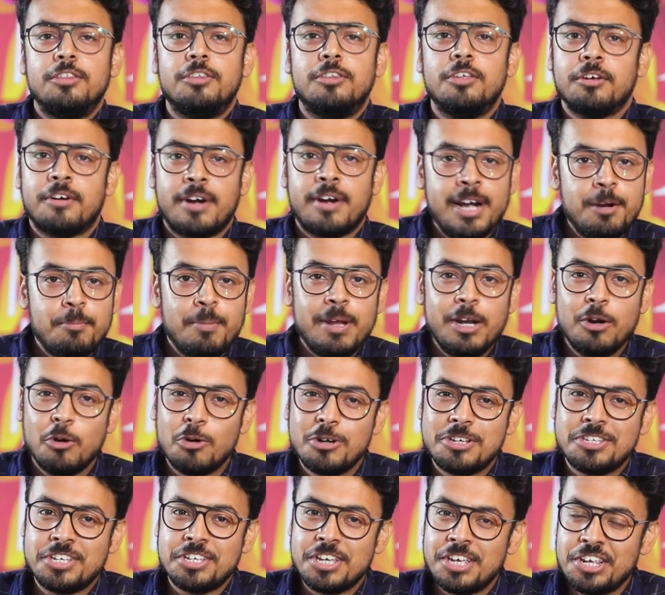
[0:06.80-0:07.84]
the Redmi
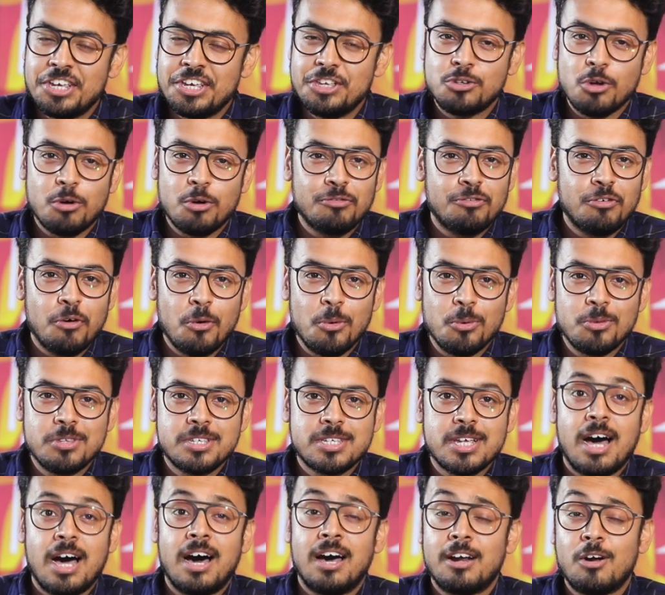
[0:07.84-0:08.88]
Note series of
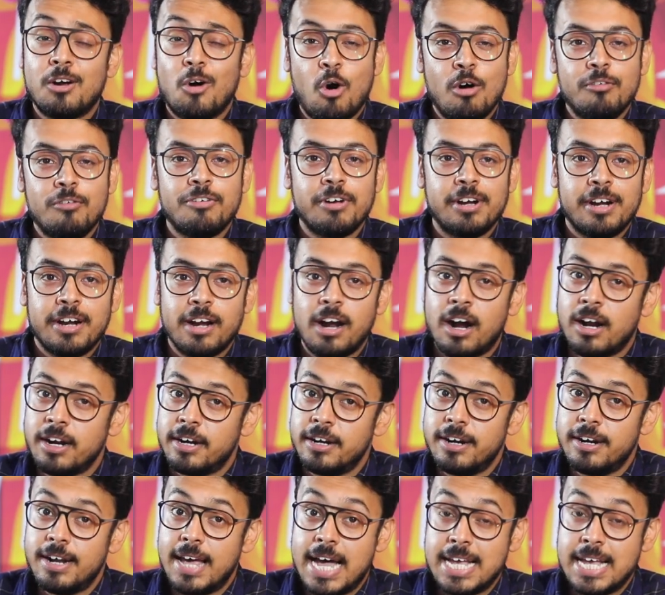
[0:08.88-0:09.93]
phones are often
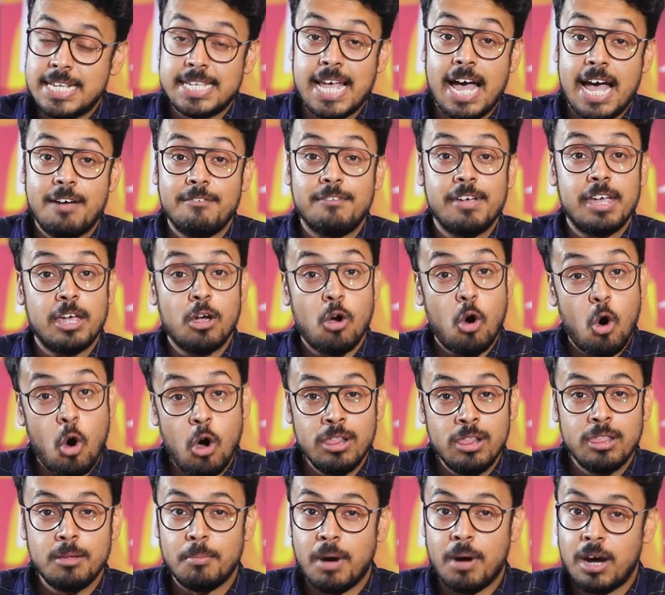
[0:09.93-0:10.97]
regarded as having
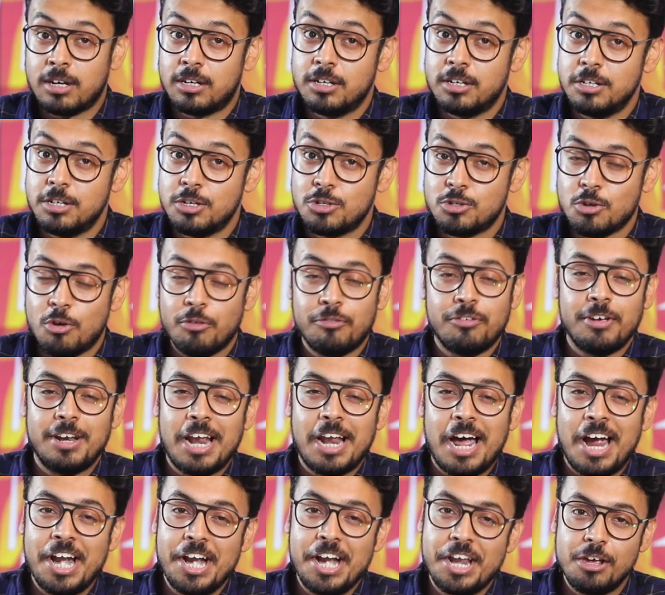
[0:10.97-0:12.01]
all the markers of an
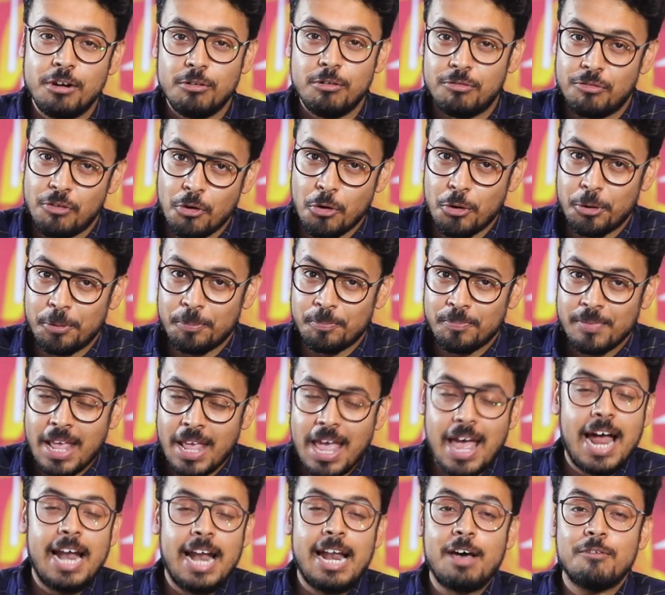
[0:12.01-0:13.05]
ideal phone
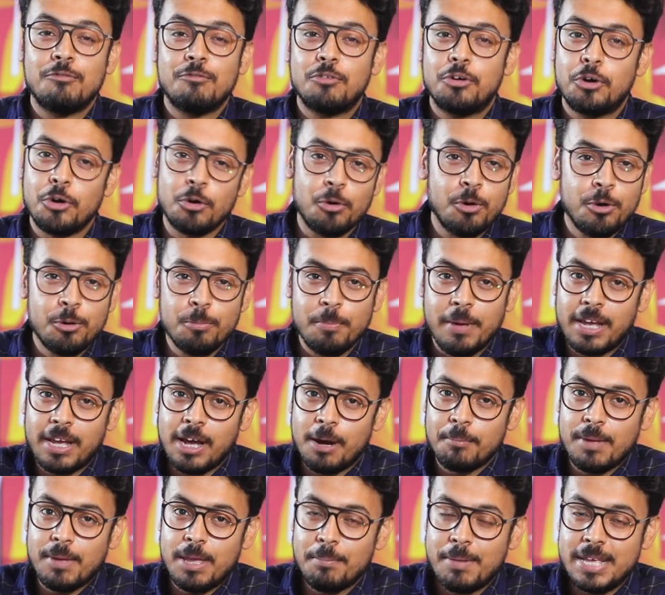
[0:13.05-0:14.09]
and have grown to
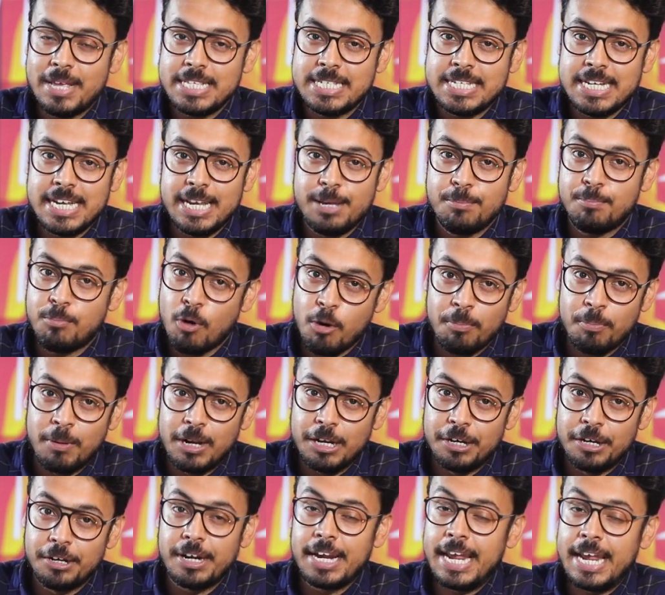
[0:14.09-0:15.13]
become immensely
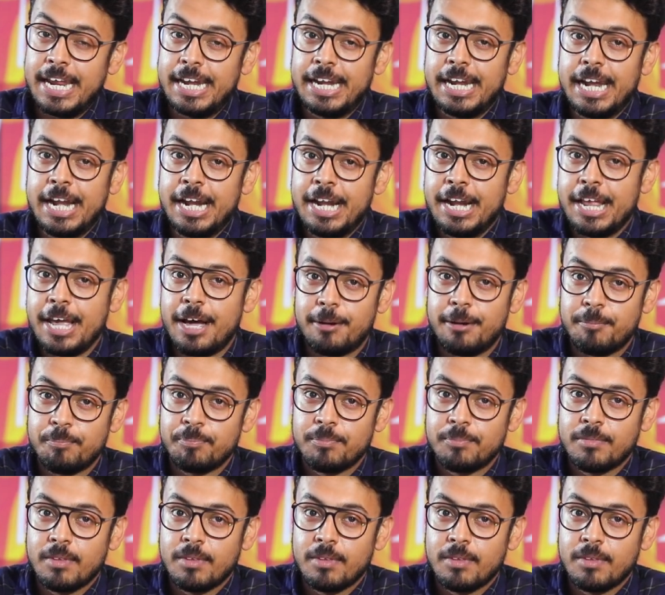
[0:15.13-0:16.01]
popular in India.